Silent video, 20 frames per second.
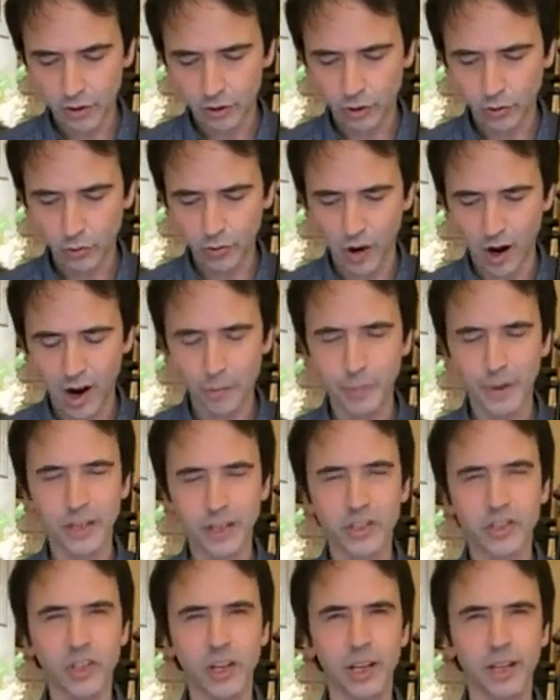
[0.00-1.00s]
to
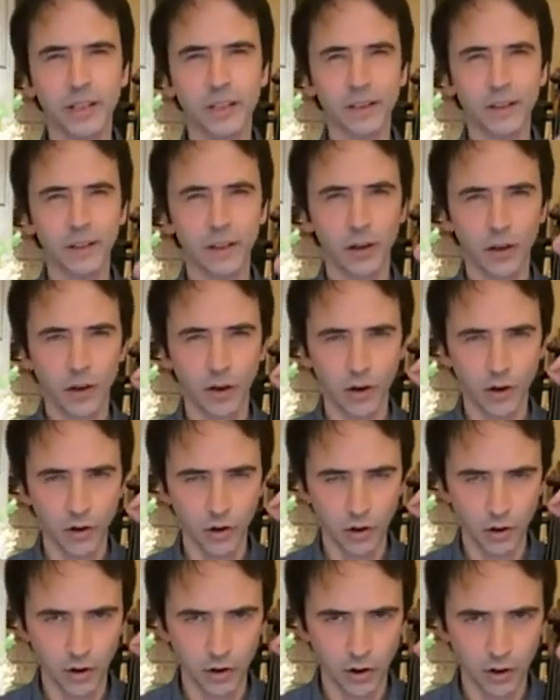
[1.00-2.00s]
arpeggiate a
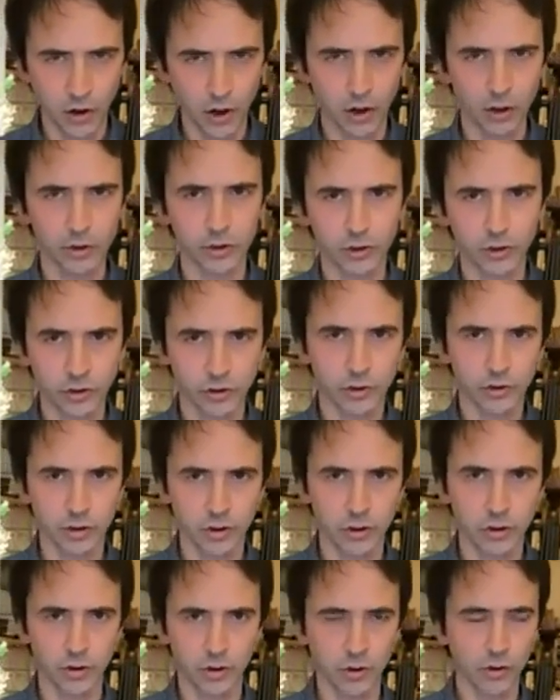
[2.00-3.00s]
lot
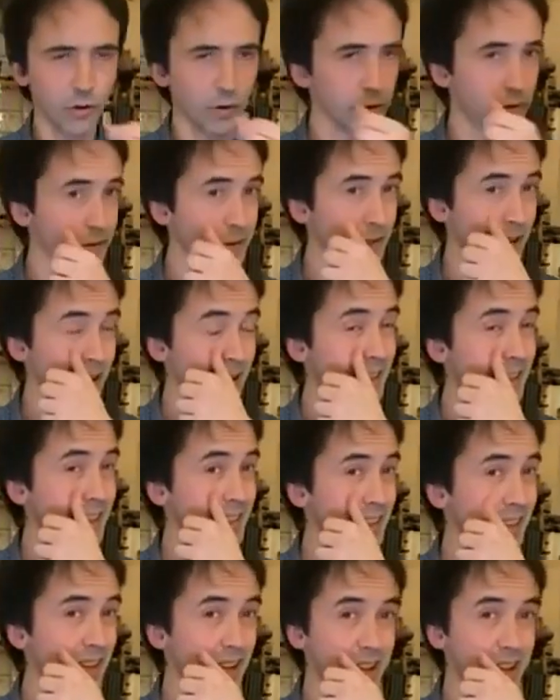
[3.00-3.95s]
the chords, and